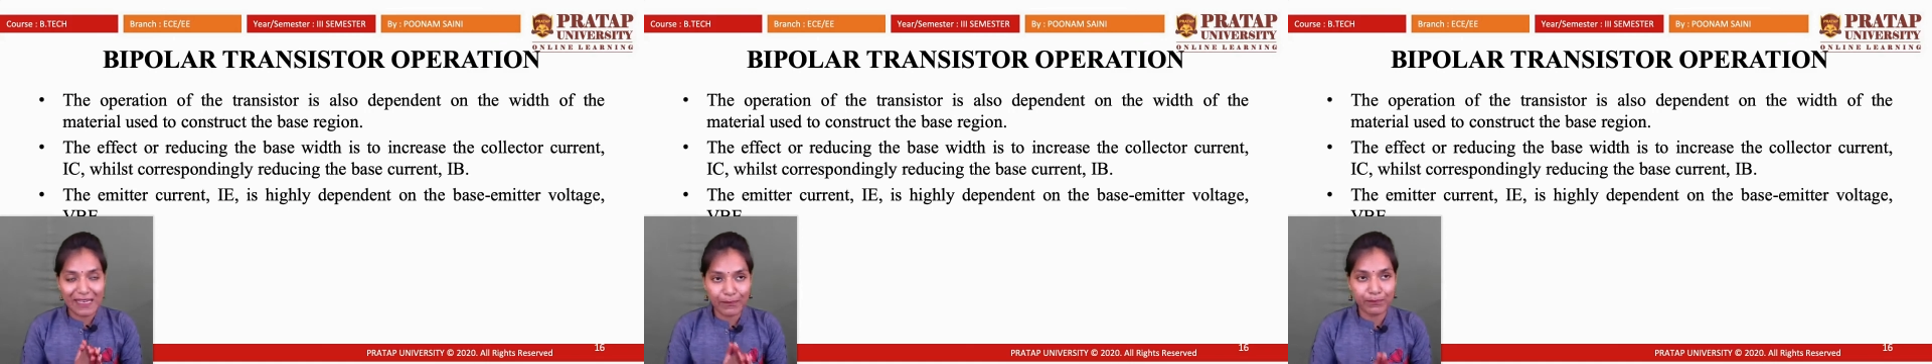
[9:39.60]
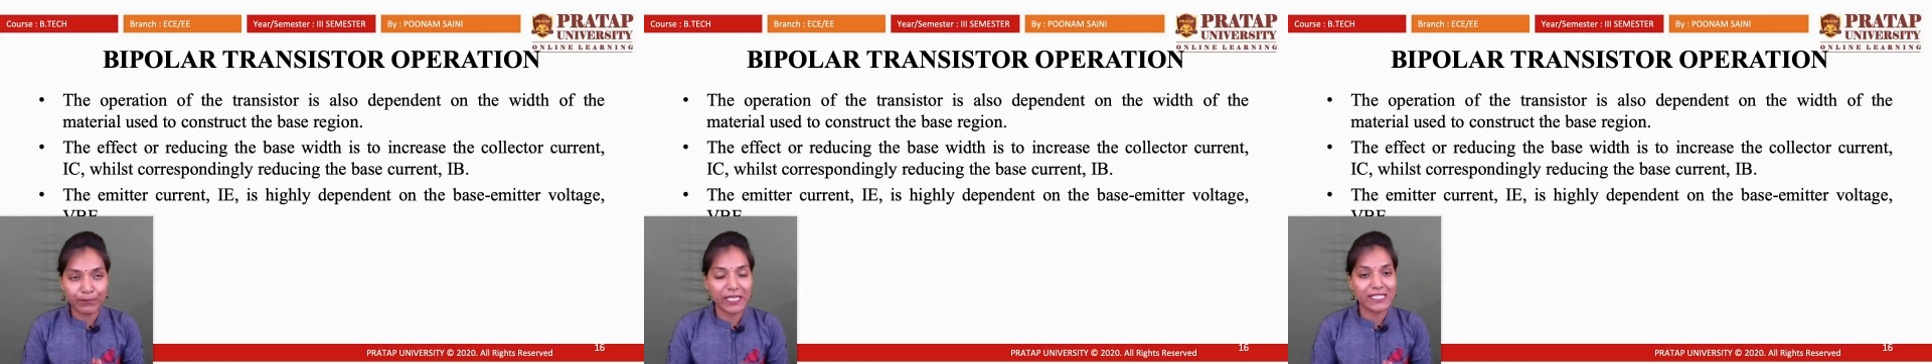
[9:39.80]

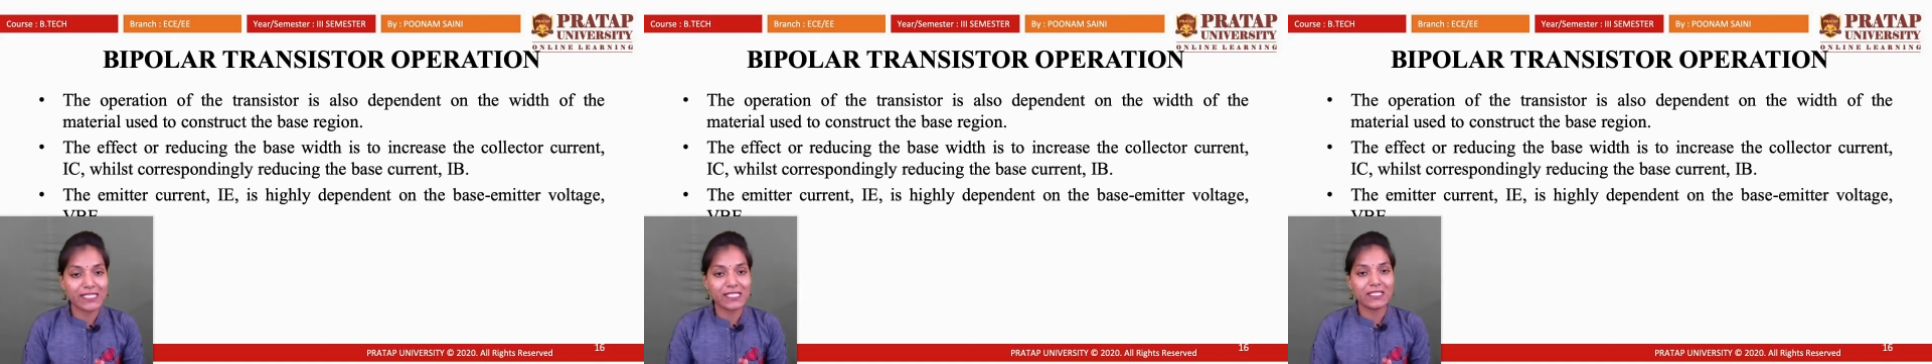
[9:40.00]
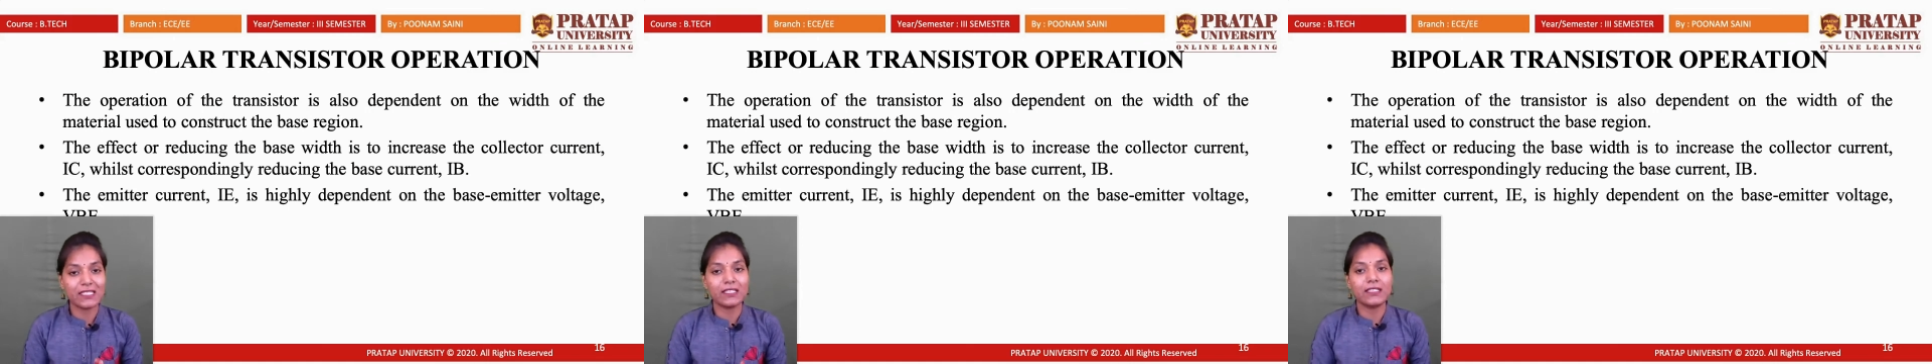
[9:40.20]

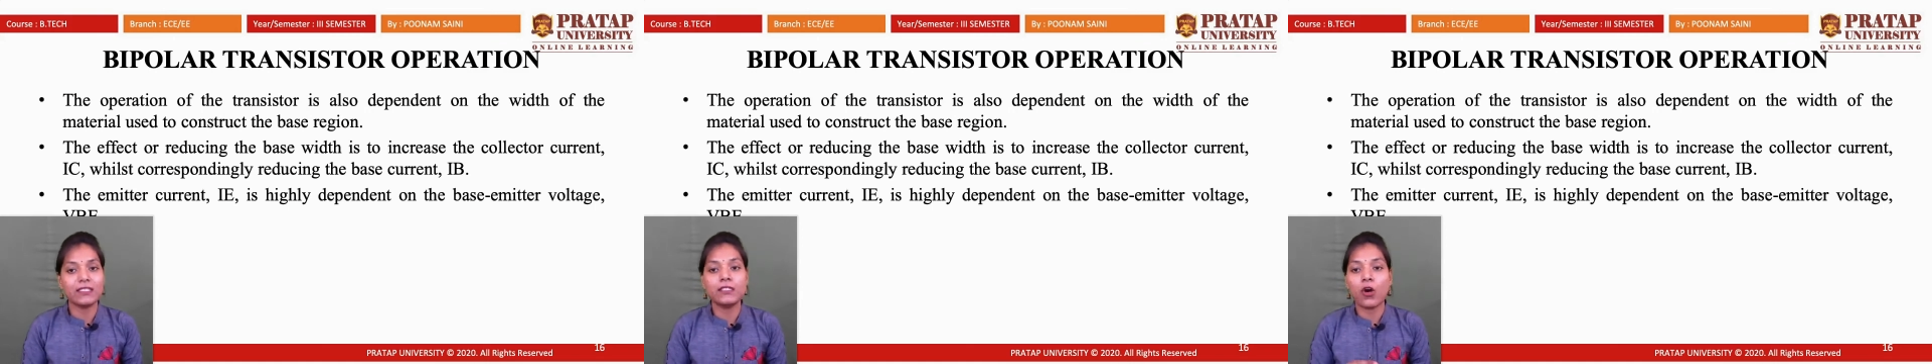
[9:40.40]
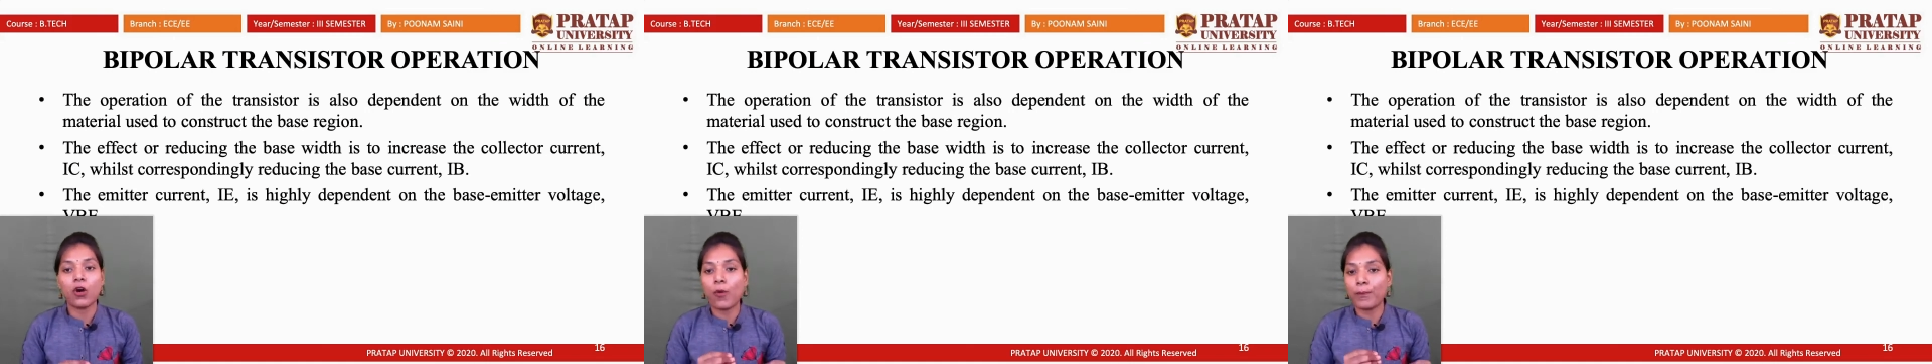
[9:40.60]
Basically
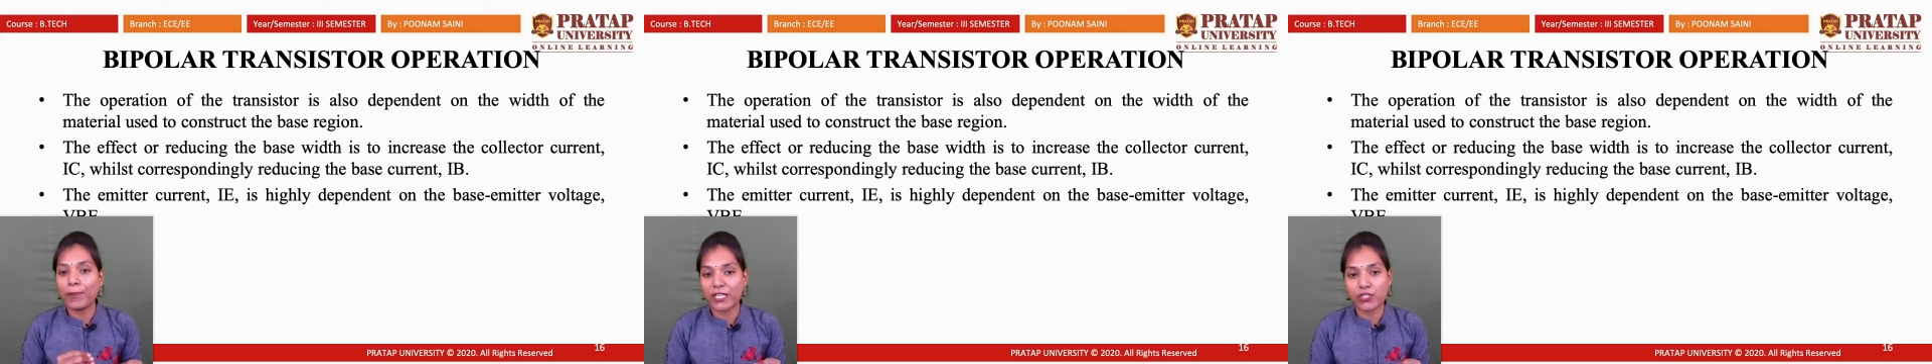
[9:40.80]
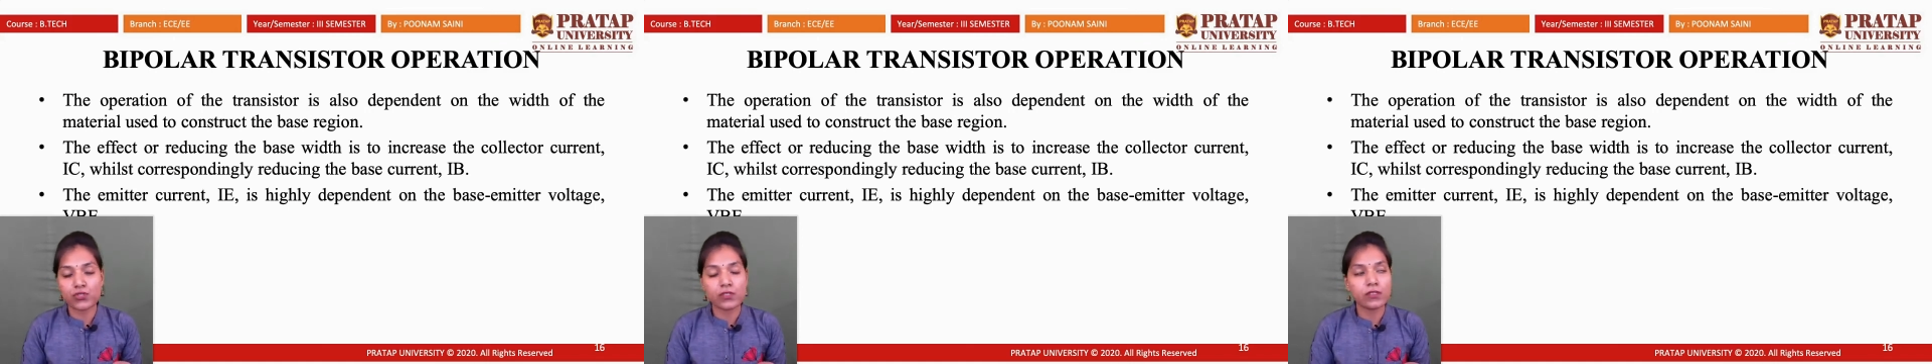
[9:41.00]
the
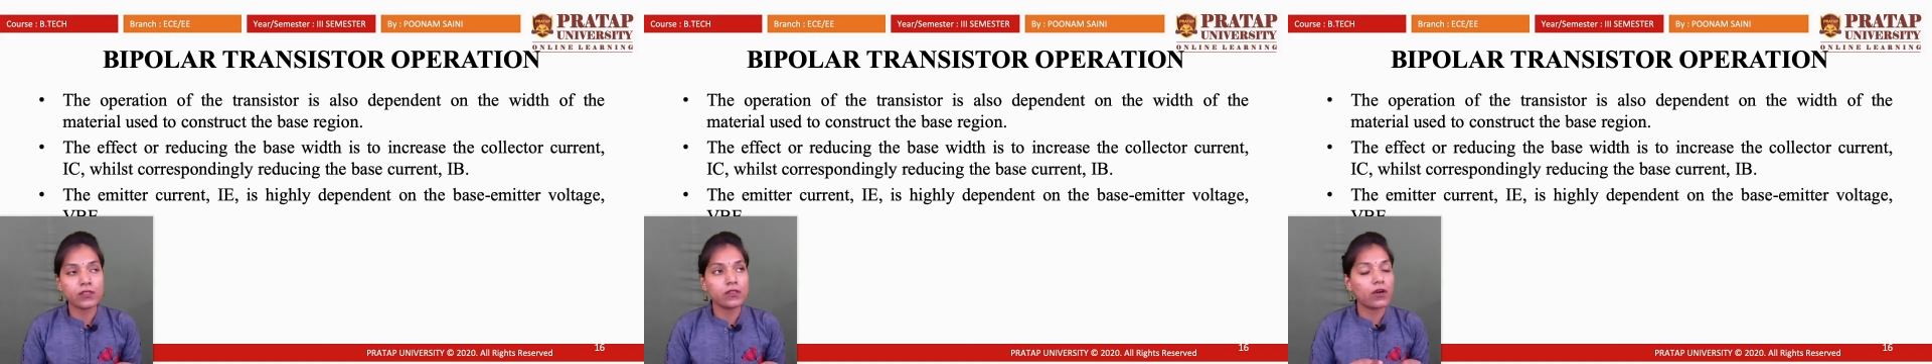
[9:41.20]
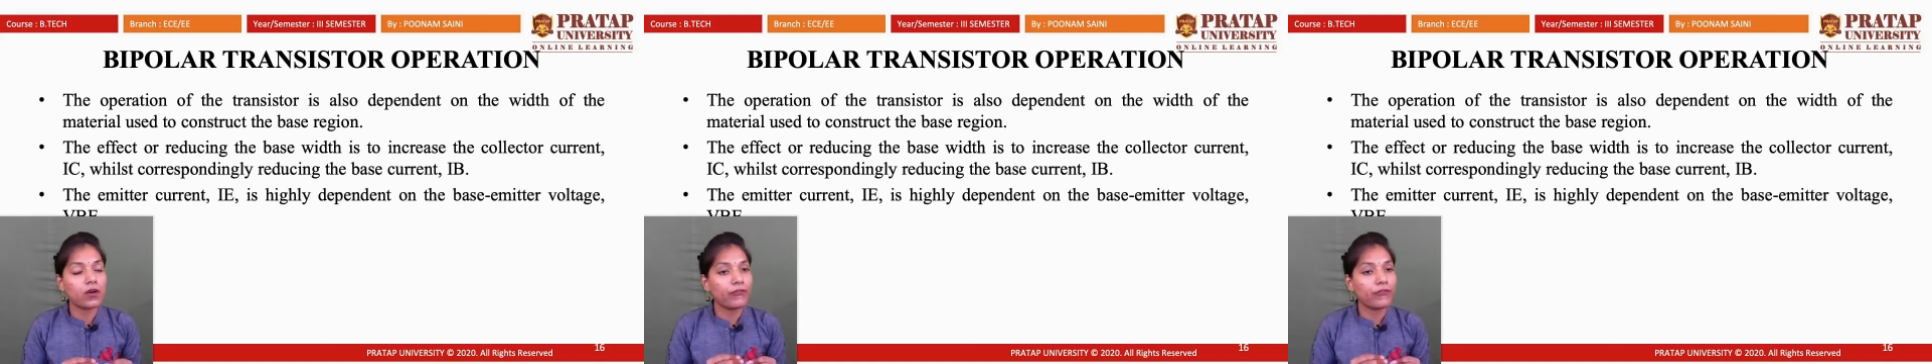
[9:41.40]
operation